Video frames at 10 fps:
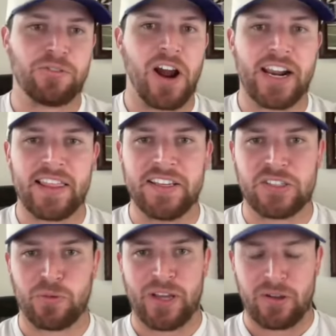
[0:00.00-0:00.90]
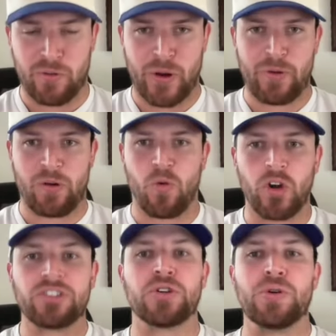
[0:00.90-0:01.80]
Rod, at least we we went
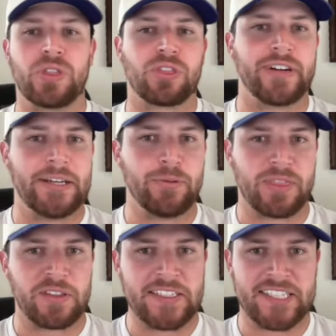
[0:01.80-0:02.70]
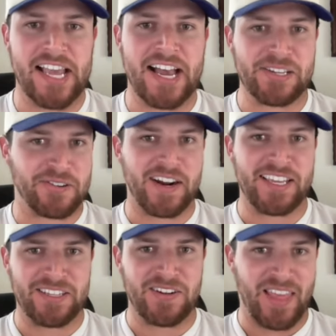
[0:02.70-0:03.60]
one, two, three with these guys,
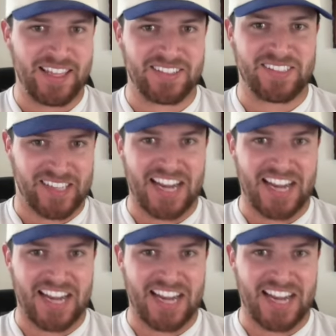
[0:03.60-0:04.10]
right? You know, that yeah.